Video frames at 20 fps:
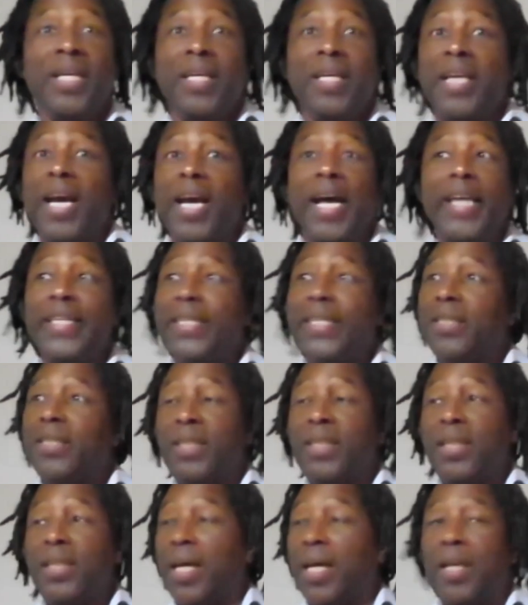yeah, I didn't
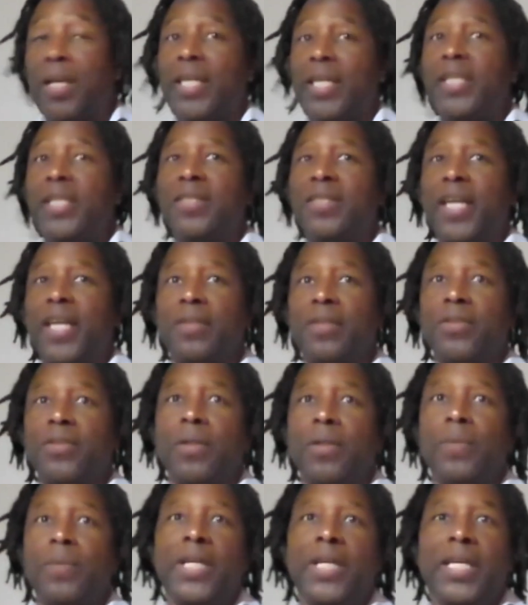see a lot of insects.
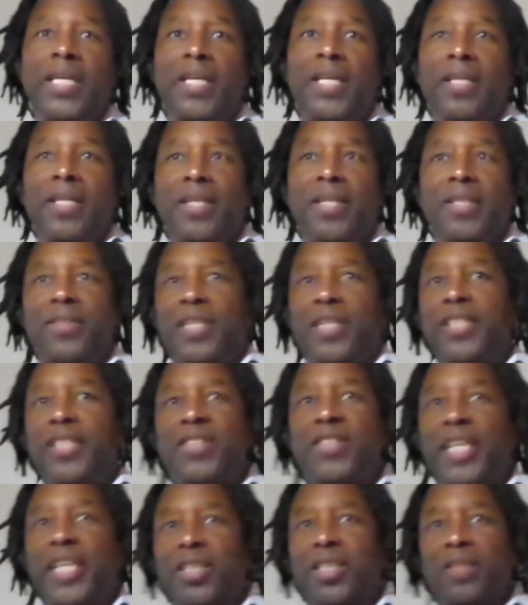So these
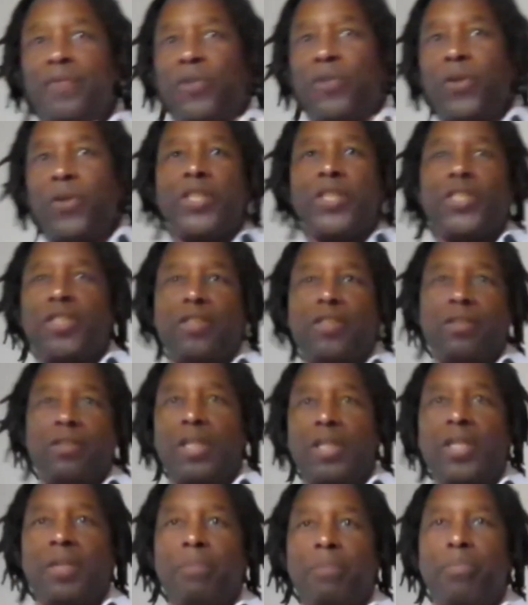insectivorous
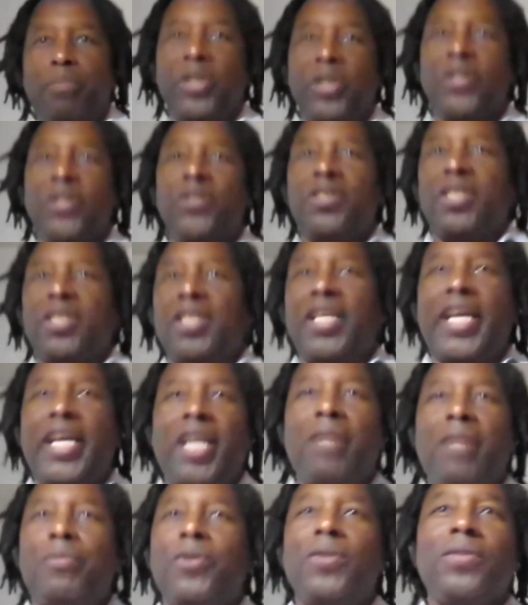uh, birds and
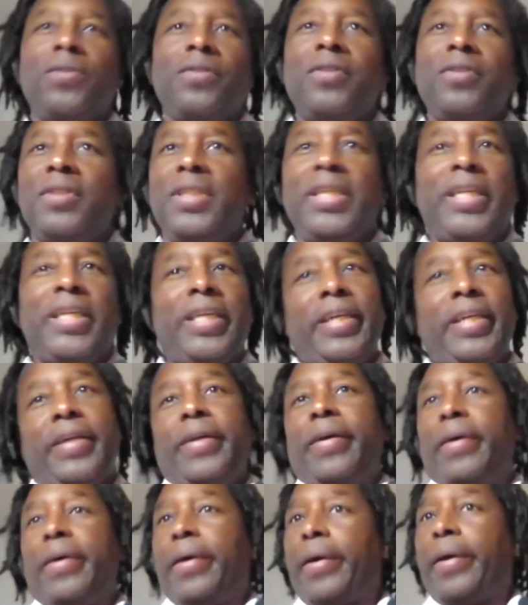animals
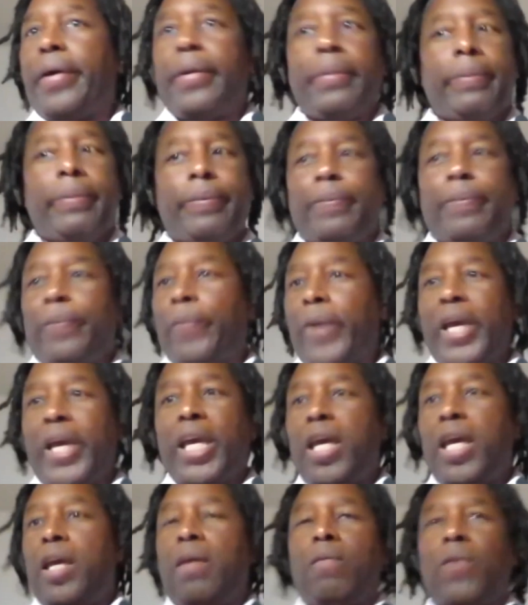are
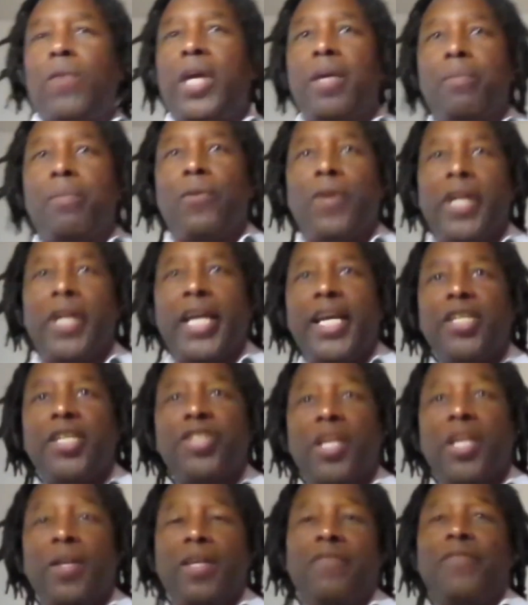way way more
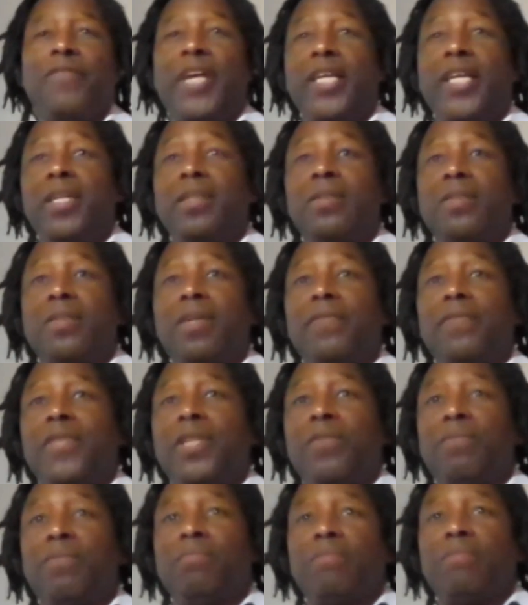agile at finding stuff
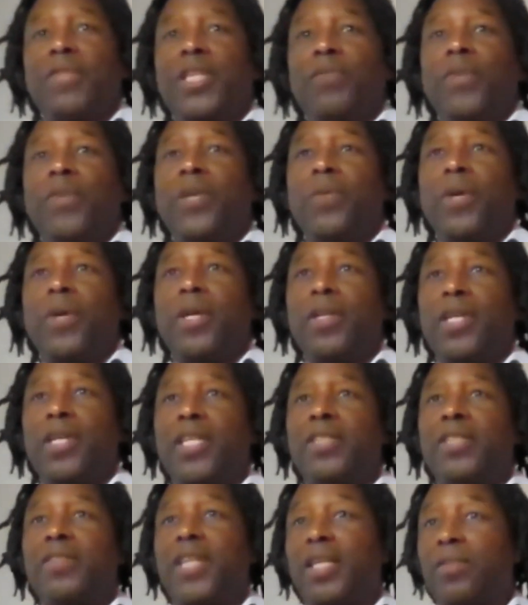than than we were. The
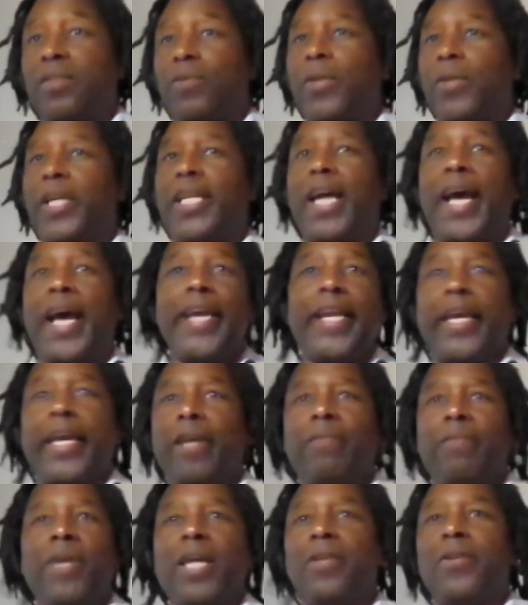insects were in
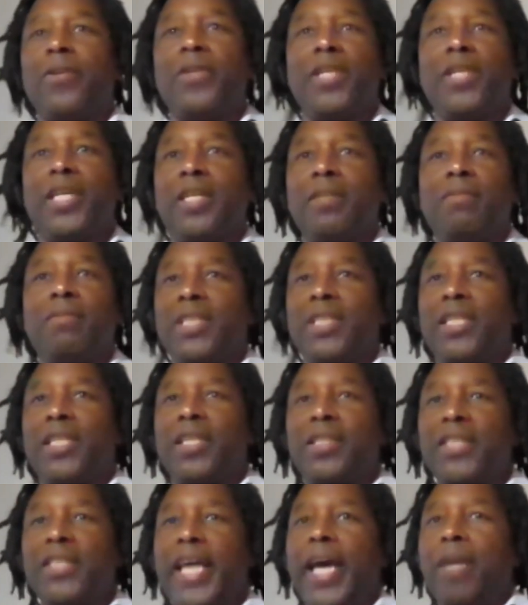hiding rather than in
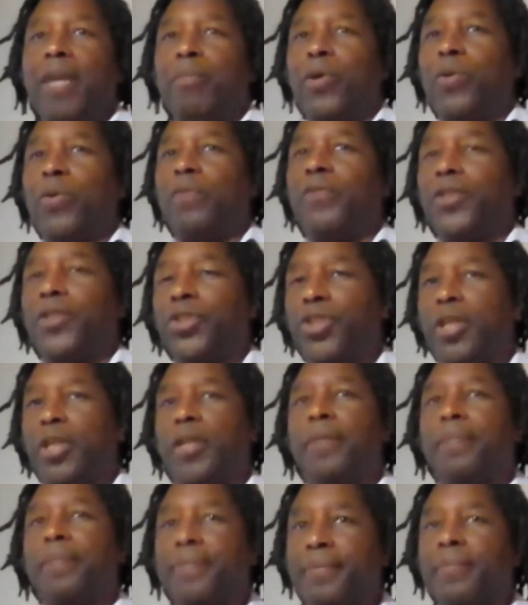attack mode for sure.